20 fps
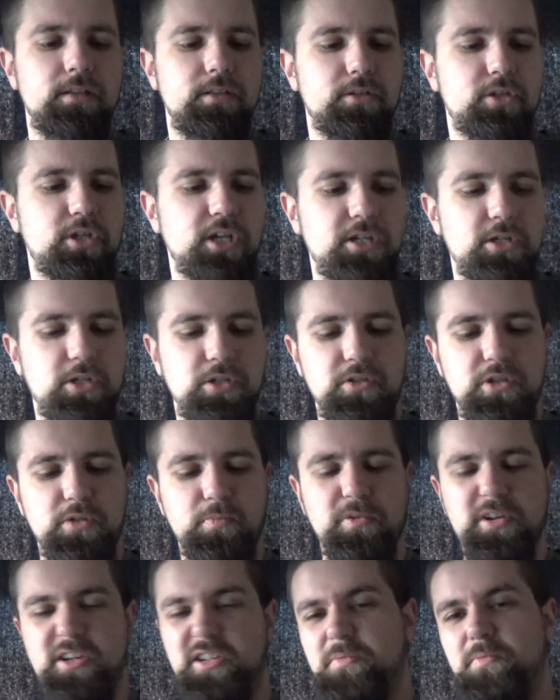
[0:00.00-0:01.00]
Changing the
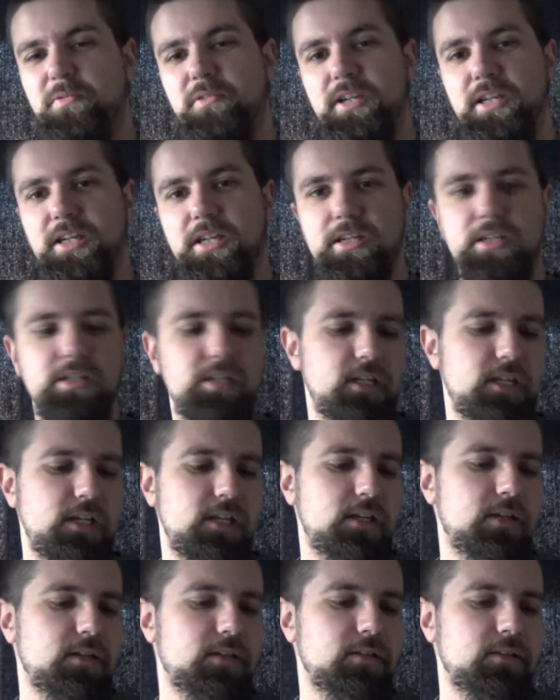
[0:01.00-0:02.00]
springs pretty
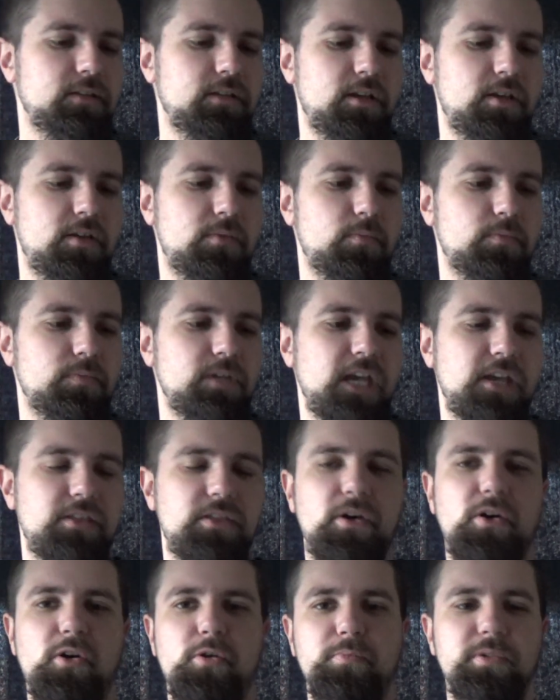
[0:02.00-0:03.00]
easy. Getting the
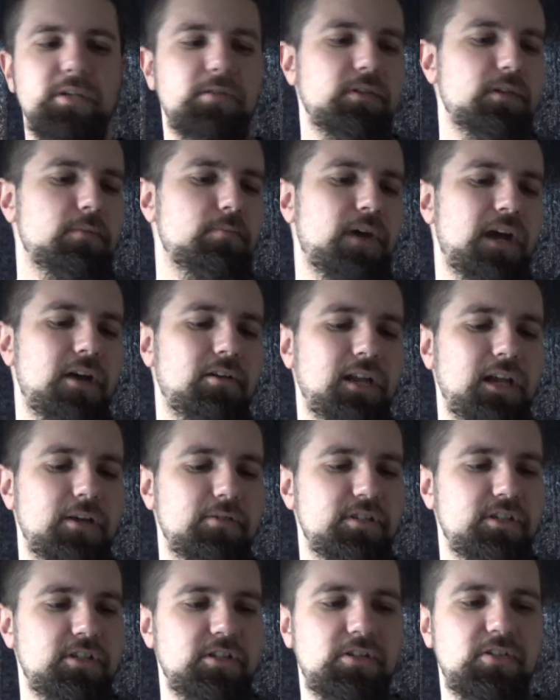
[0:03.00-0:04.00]
hop unit and barrel out,
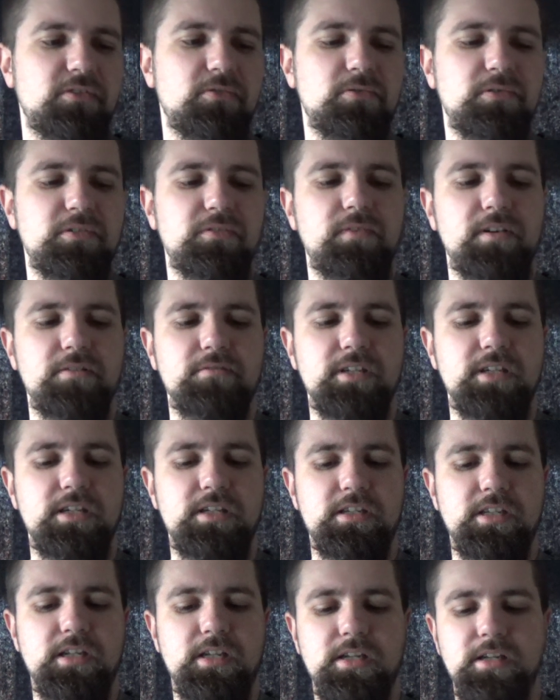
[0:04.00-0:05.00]
as you saw, was very
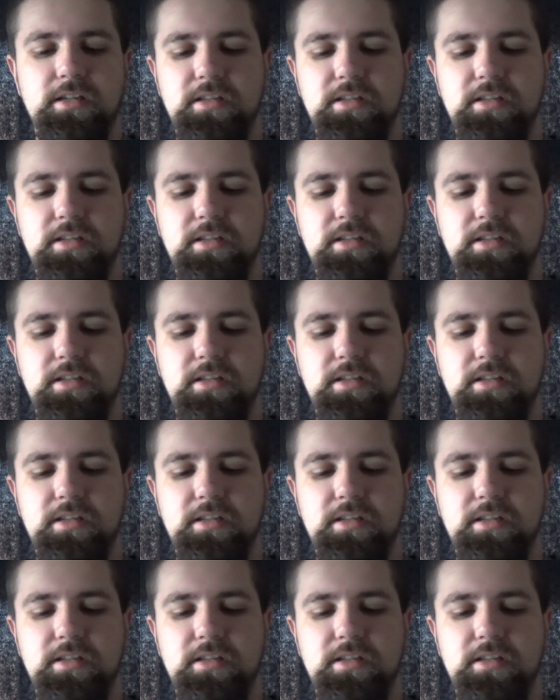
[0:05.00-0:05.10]
easy.